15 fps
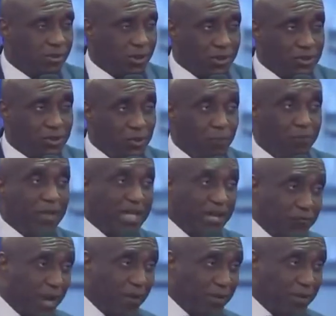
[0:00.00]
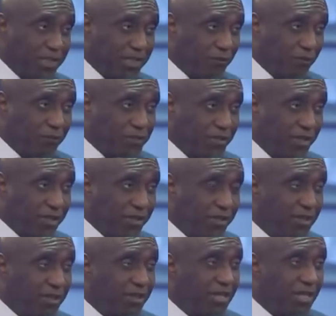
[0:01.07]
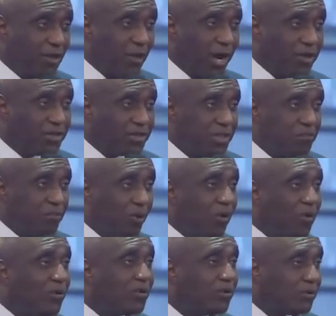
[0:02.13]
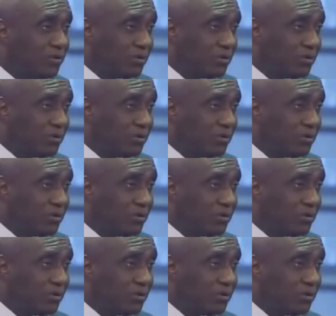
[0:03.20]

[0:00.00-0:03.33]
Because you believe you have been redeemed from sin. Then why are you still poor?